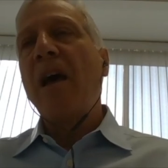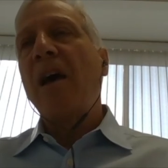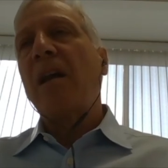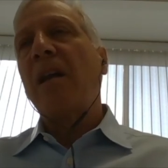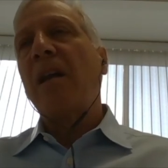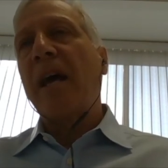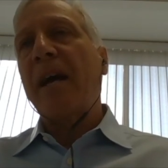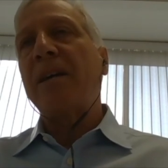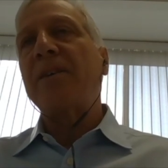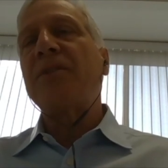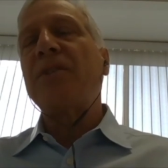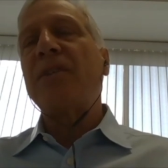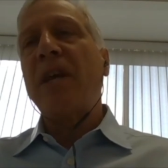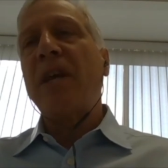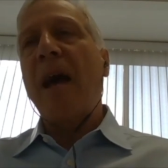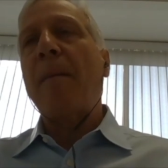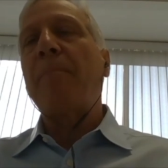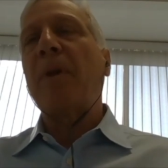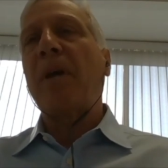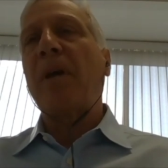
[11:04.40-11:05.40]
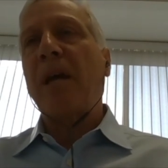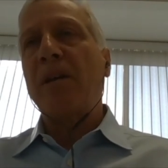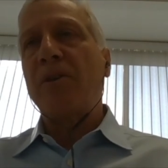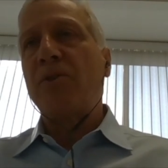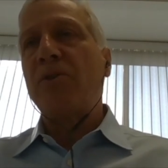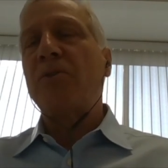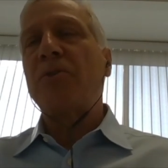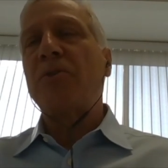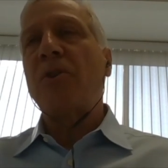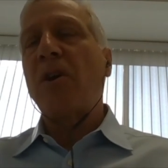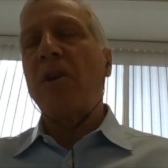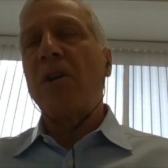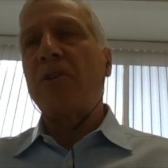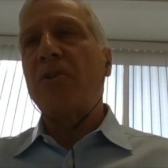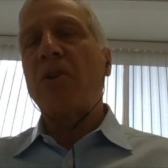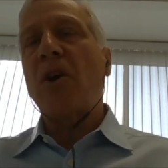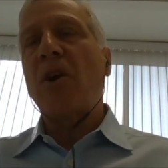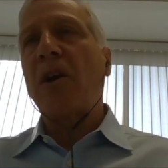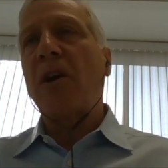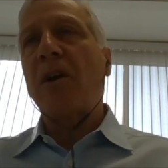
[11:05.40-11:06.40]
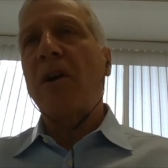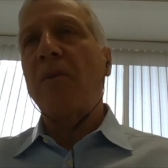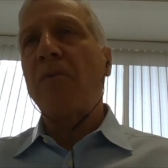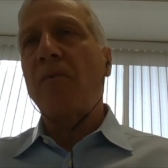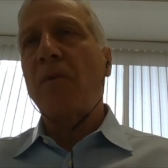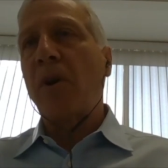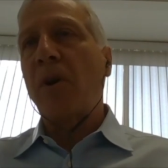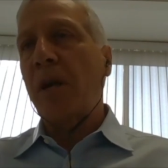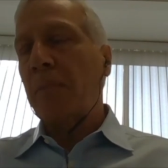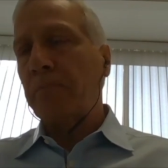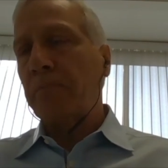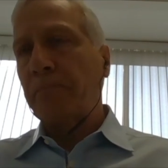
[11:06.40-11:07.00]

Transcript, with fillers: legacy applications are going to start converting.